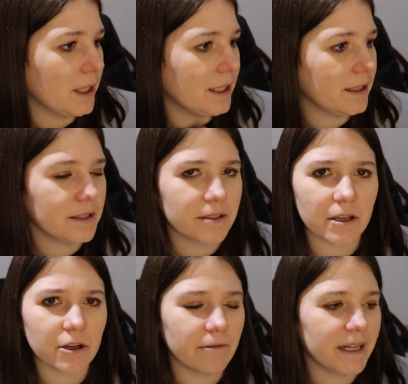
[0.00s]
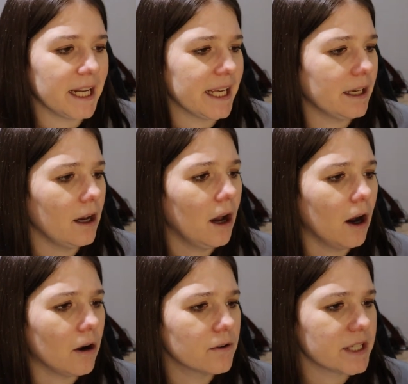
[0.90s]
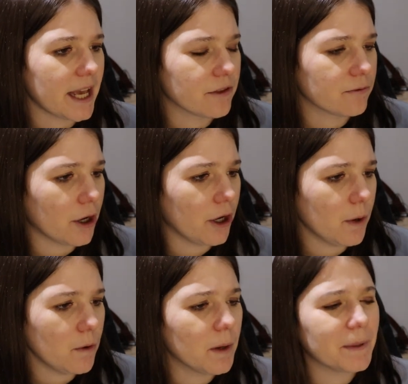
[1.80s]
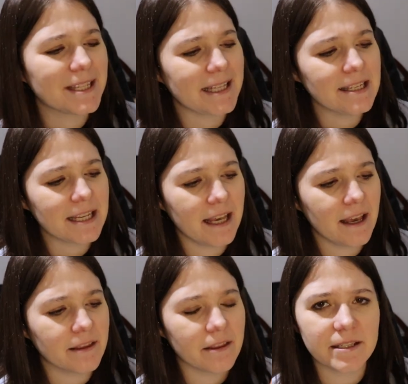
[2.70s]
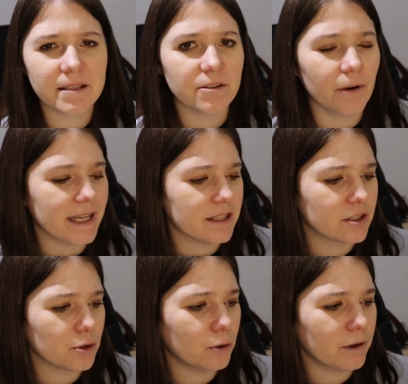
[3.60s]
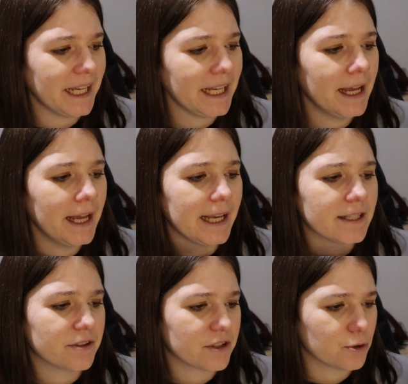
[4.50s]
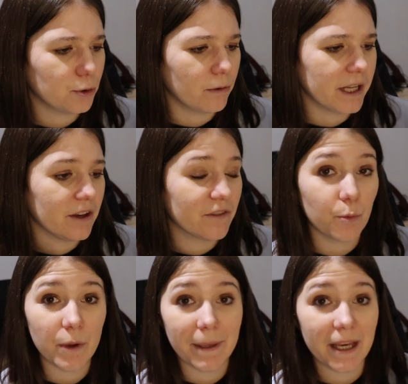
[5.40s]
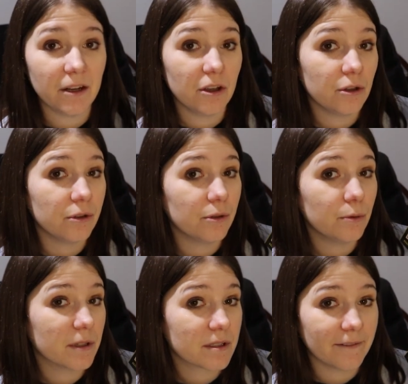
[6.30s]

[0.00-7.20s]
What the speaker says: is currently on death row, but it says here that this is not his story, it's the story of the women who